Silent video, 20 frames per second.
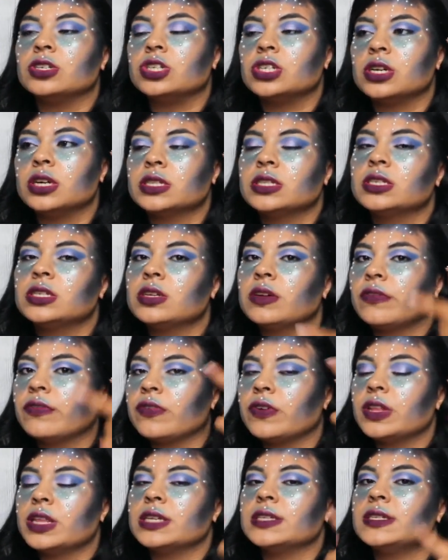just
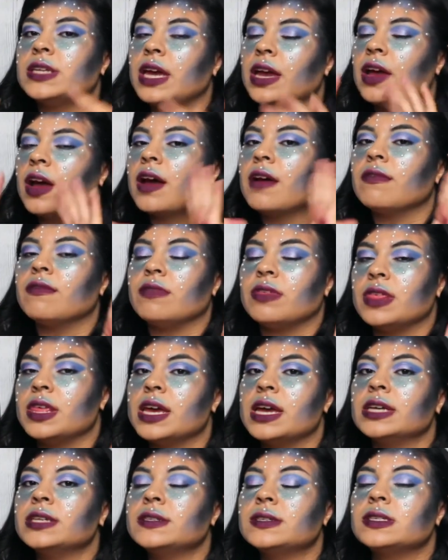for the sake of
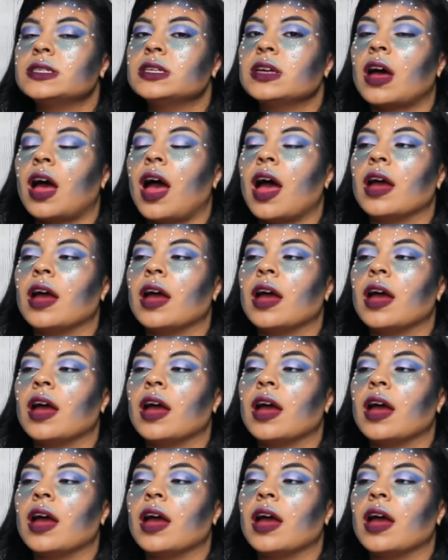this.